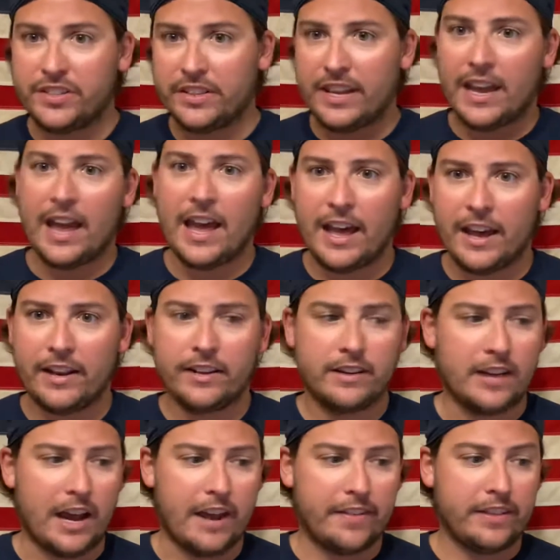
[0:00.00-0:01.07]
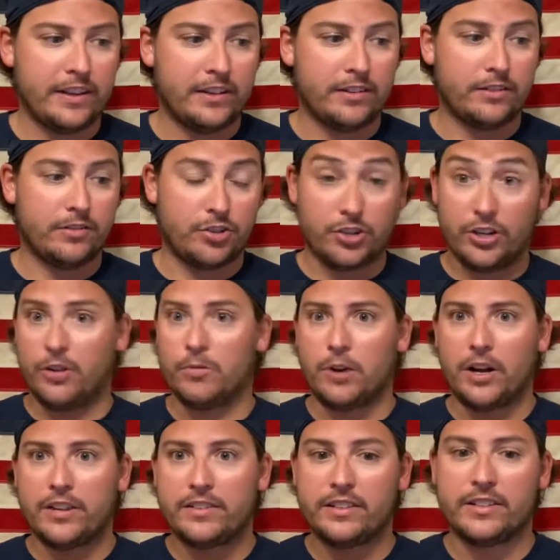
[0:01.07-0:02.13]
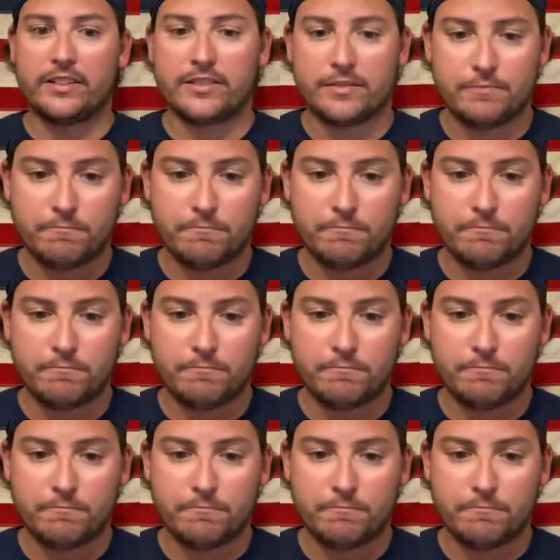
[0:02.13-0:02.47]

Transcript: they had. I think Deshaun Watson is